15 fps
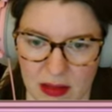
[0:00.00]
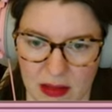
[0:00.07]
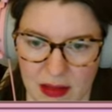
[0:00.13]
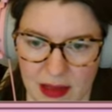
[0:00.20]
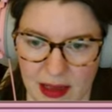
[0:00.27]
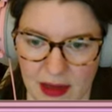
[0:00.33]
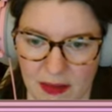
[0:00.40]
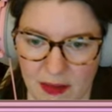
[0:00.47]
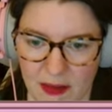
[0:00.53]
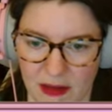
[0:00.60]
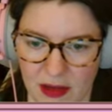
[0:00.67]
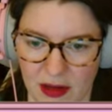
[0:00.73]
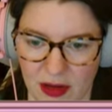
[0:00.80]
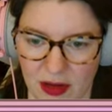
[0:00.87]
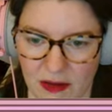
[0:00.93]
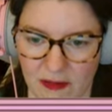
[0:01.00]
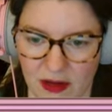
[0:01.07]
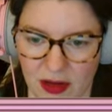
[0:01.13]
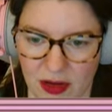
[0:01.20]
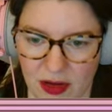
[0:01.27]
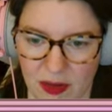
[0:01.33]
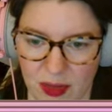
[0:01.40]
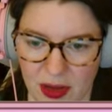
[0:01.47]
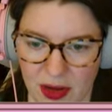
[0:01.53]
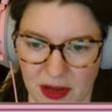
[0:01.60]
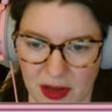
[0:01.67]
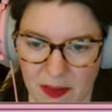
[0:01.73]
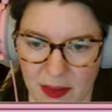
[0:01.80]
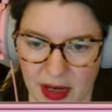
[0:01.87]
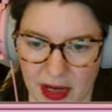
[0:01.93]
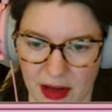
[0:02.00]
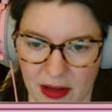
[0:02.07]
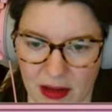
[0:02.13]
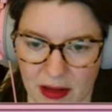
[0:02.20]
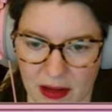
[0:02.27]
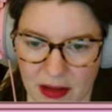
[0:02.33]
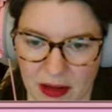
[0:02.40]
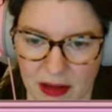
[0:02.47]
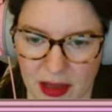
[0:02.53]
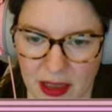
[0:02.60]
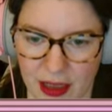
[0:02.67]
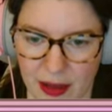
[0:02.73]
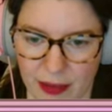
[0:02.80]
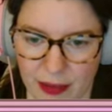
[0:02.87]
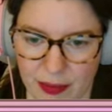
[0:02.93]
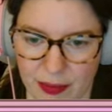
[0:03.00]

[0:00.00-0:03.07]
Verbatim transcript: like the vertical board at the back, you know.